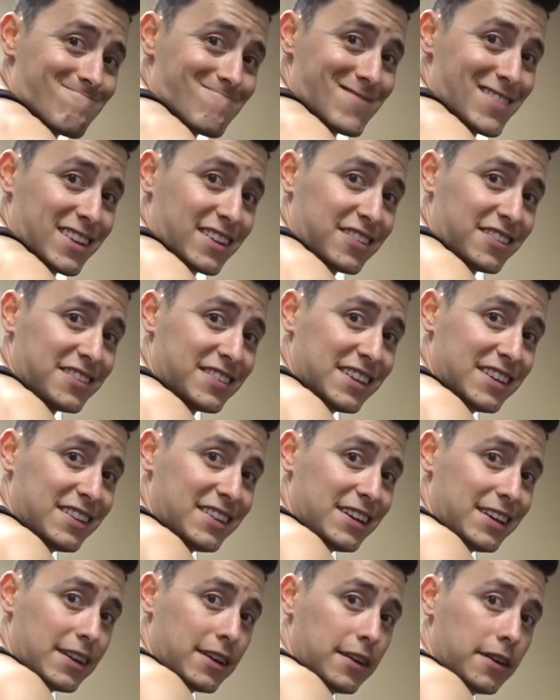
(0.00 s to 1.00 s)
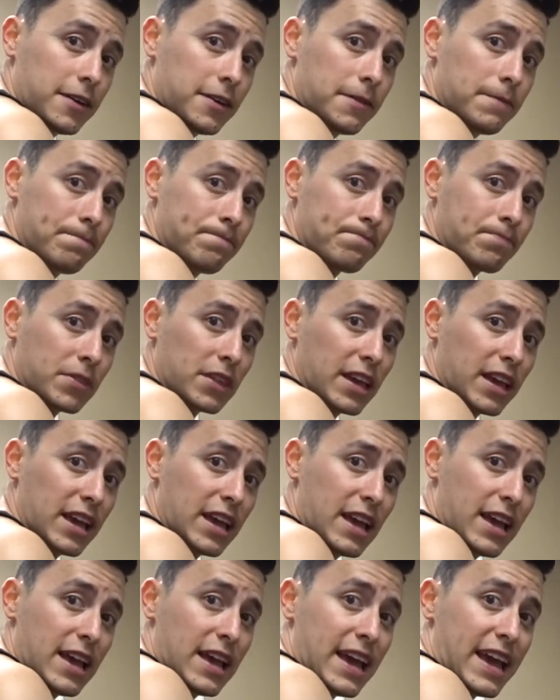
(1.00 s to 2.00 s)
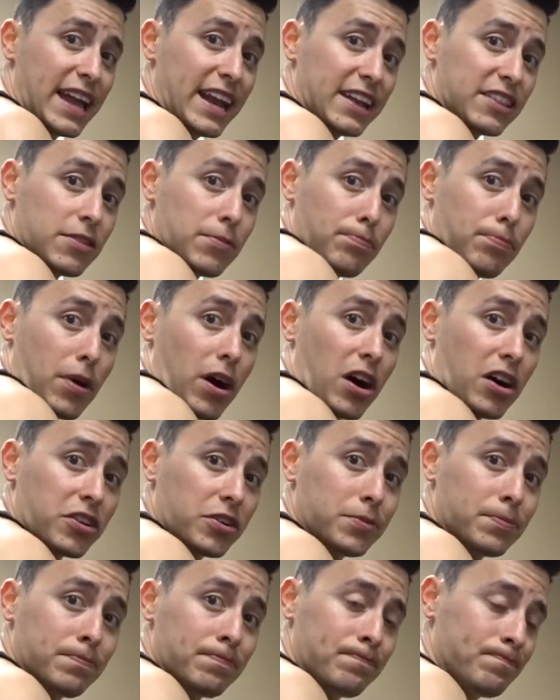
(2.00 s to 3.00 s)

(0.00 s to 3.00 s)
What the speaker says: and extending. And at the bottom